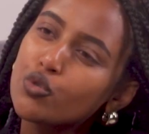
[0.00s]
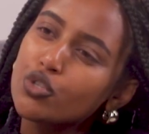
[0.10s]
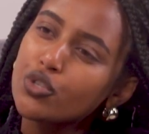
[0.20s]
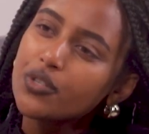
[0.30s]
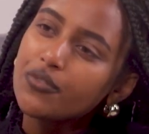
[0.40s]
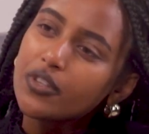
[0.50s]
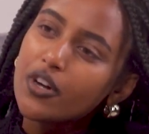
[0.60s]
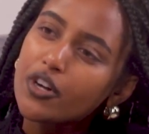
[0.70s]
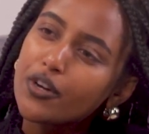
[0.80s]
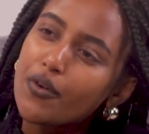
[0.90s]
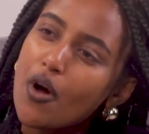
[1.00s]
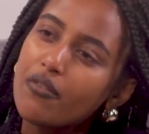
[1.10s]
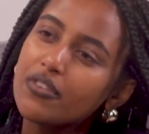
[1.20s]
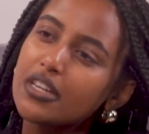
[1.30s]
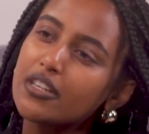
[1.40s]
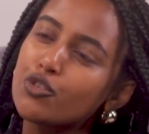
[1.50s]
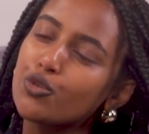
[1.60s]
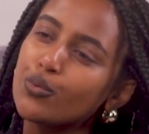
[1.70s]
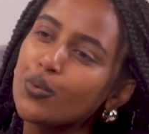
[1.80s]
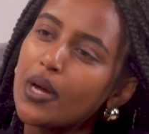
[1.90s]
to search for the Ark of Covenant,
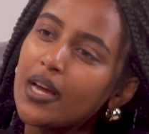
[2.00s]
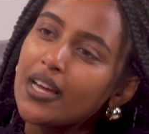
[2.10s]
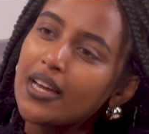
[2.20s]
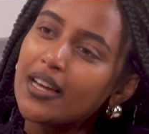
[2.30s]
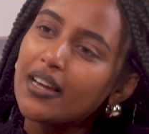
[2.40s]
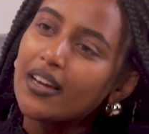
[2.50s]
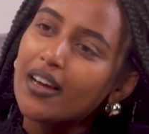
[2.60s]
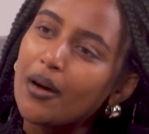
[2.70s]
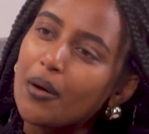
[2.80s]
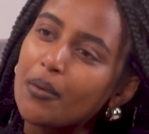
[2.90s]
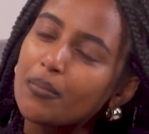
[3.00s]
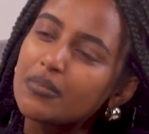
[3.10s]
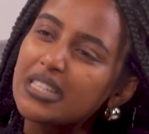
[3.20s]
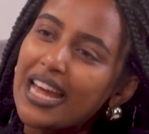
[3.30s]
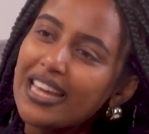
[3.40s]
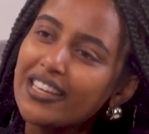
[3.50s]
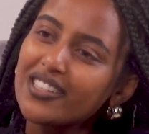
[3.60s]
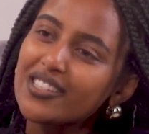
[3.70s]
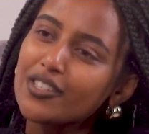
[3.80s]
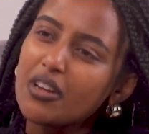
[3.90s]
to take
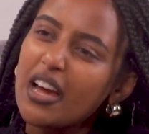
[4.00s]
it?